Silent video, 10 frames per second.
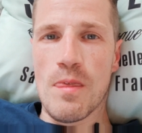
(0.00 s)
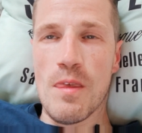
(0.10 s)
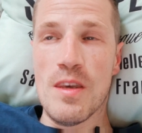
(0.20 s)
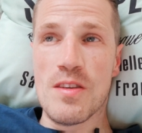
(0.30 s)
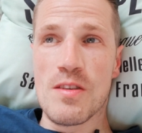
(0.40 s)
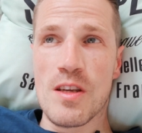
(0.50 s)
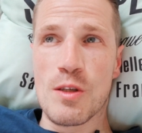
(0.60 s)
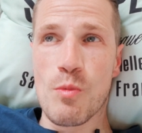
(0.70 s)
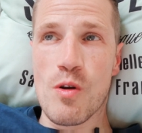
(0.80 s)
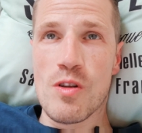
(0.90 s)
these
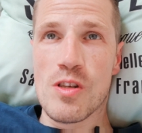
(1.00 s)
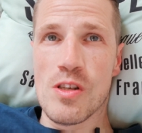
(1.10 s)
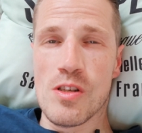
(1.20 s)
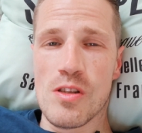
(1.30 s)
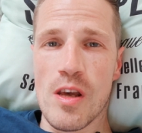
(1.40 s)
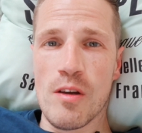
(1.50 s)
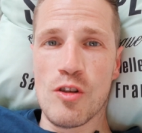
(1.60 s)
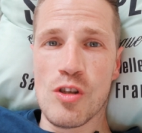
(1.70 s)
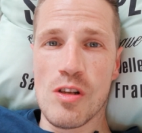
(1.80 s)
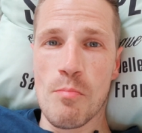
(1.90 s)
experiences, they're
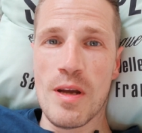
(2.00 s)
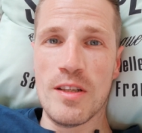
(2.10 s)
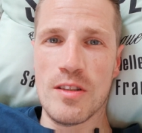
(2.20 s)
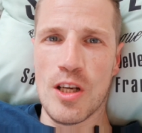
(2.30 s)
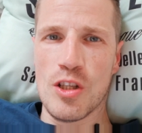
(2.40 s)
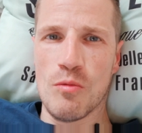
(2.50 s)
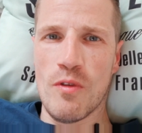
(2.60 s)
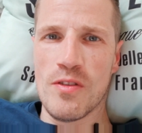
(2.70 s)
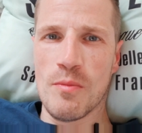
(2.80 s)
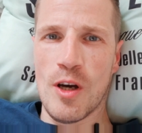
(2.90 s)
just a meditation
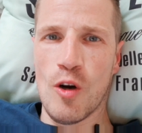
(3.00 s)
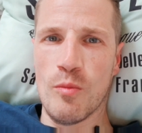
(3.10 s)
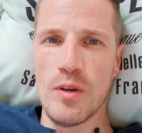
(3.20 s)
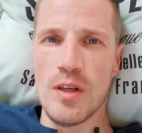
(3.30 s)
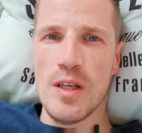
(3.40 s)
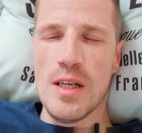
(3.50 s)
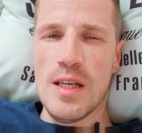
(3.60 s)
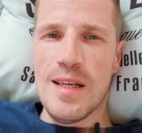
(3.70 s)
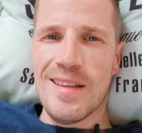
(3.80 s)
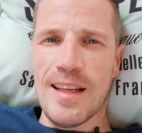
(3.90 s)
with some help.
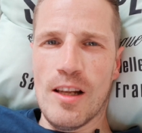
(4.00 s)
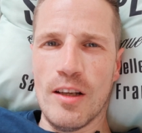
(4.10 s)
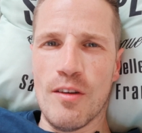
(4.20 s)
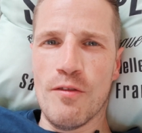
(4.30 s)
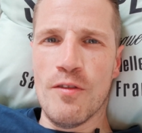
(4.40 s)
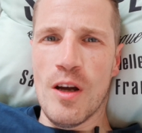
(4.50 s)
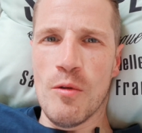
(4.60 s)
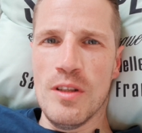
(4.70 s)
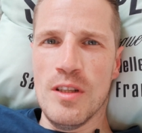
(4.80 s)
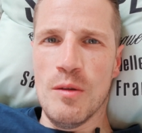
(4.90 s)
They're like a
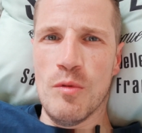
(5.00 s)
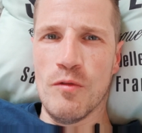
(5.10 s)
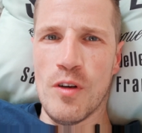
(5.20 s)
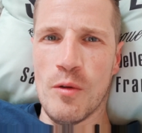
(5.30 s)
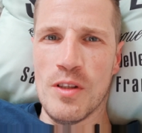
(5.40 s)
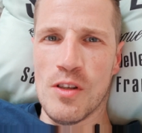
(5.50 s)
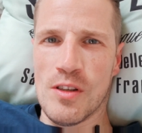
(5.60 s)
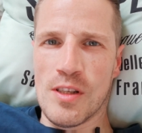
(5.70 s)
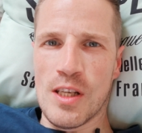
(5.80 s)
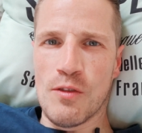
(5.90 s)
very deep and very
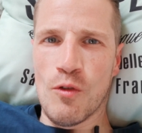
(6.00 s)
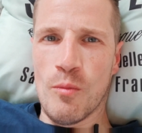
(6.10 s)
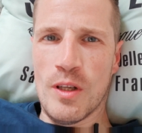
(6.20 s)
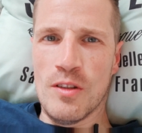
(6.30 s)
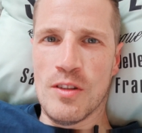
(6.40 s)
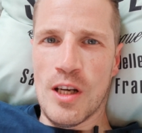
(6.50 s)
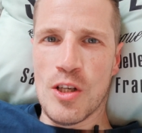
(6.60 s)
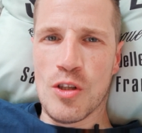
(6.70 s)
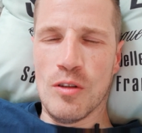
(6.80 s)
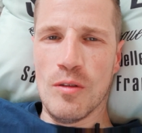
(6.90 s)
successful
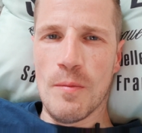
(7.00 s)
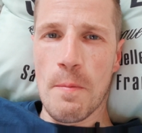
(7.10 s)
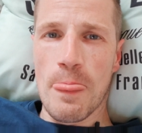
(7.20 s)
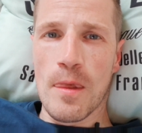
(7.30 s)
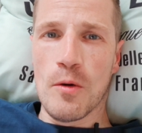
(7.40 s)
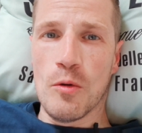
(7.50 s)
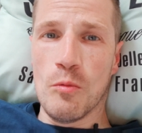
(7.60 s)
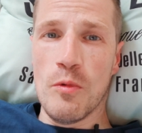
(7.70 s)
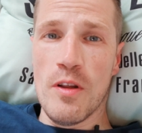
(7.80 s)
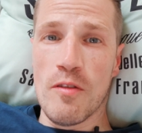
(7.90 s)
meditation
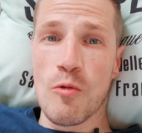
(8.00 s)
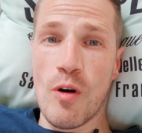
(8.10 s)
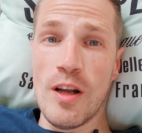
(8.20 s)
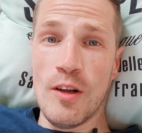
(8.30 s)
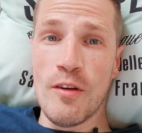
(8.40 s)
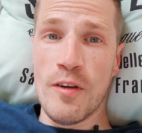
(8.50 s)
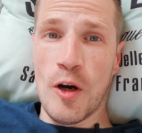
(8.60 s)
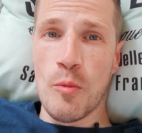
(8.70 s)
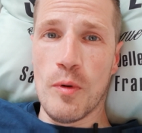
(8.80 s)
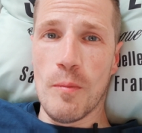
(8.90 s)
with quite a lot of
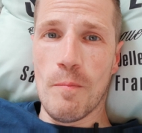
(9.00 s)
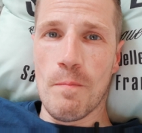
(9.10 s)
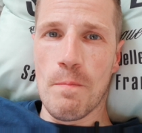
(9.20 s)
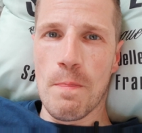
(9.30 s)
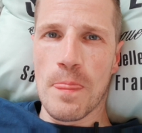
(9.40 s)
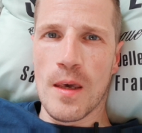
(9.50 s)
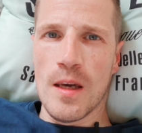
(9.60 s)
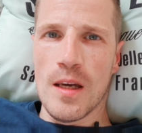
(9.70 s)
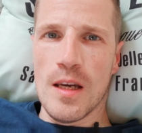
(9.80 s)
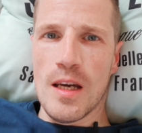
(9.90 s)
help.
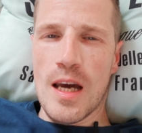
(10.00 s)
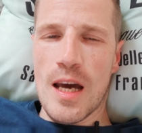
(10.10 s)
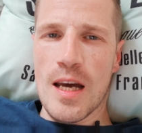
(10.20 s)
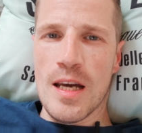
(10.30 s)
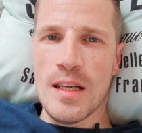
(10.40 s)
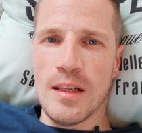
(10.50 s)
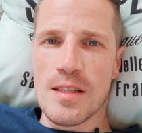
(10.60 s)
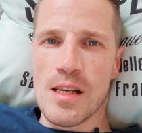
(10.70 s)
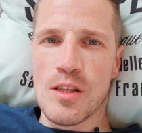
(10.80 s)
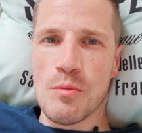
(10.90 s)
And I
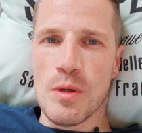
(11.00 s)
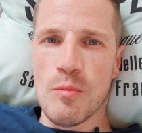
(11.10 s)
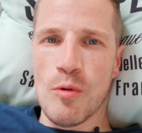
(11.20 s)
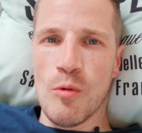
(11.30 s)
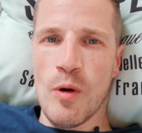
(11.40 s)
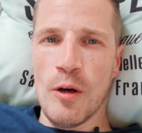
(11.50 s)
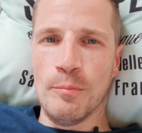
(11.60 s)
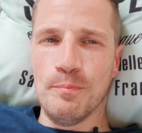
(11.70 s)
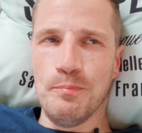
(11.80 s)
say to people, well,